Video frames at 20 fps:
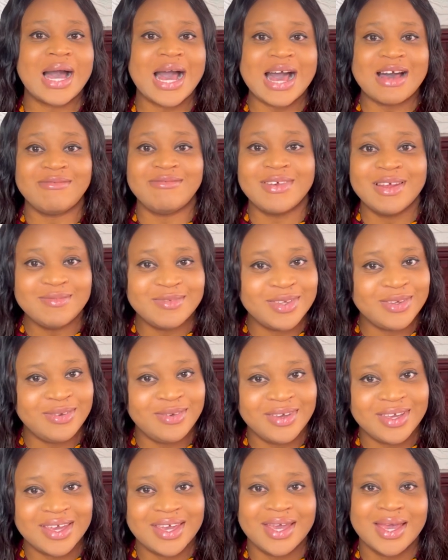I've left the
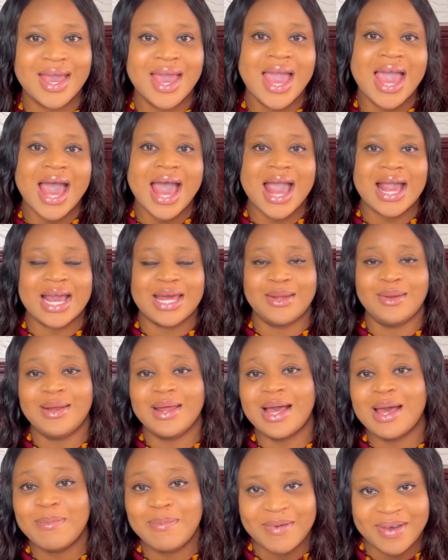UK, I can no
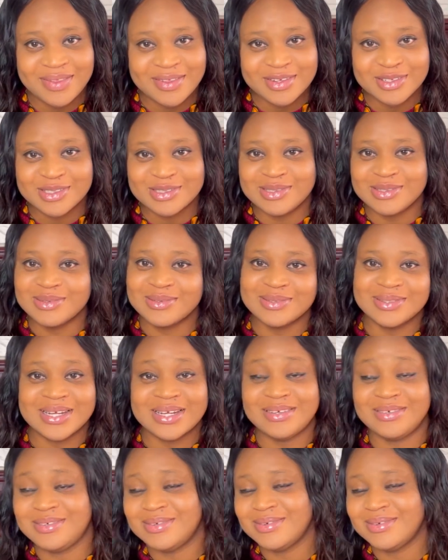longer pay this loan, and